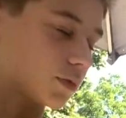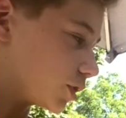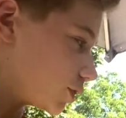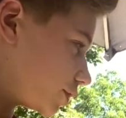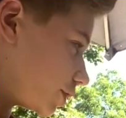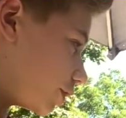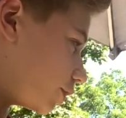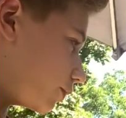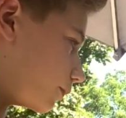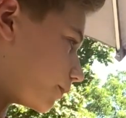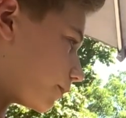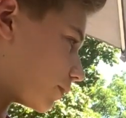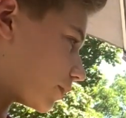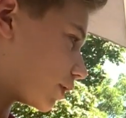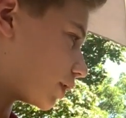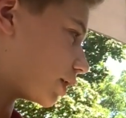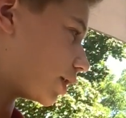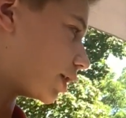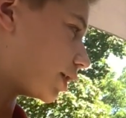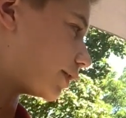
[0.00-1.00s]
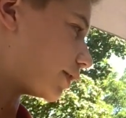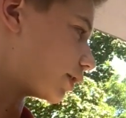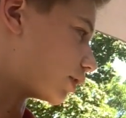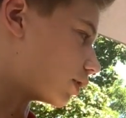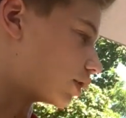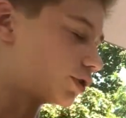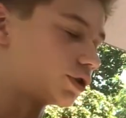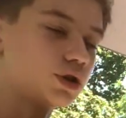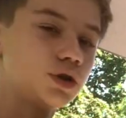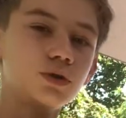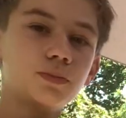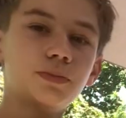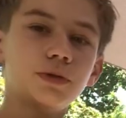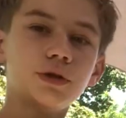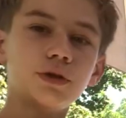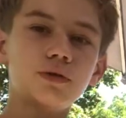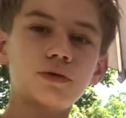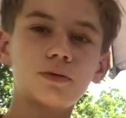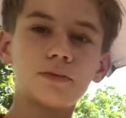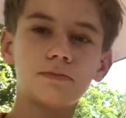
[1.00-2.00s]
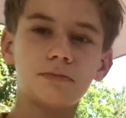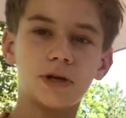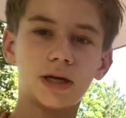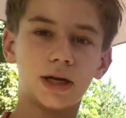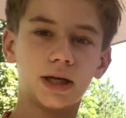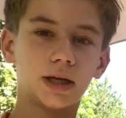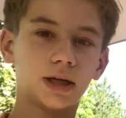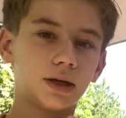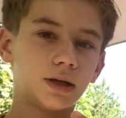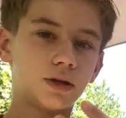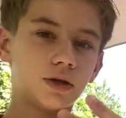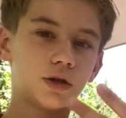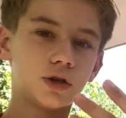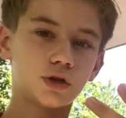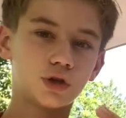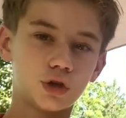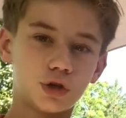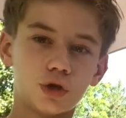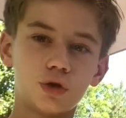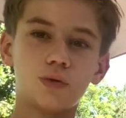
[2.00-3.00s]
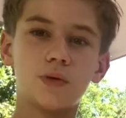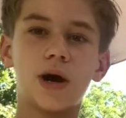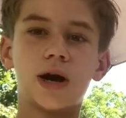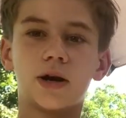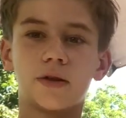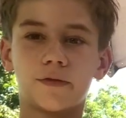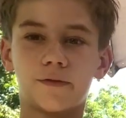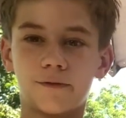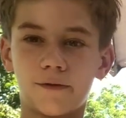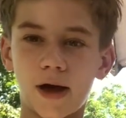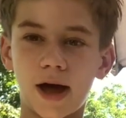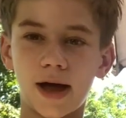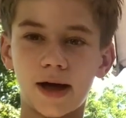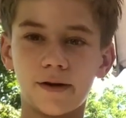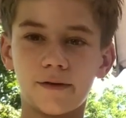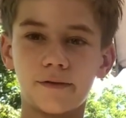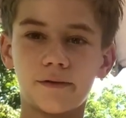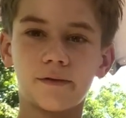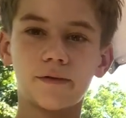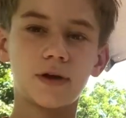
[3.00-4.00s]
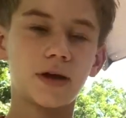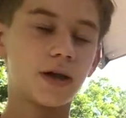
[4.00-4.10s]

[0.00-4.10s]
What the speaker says: So there are 2 blue, meaning 2 out of the 5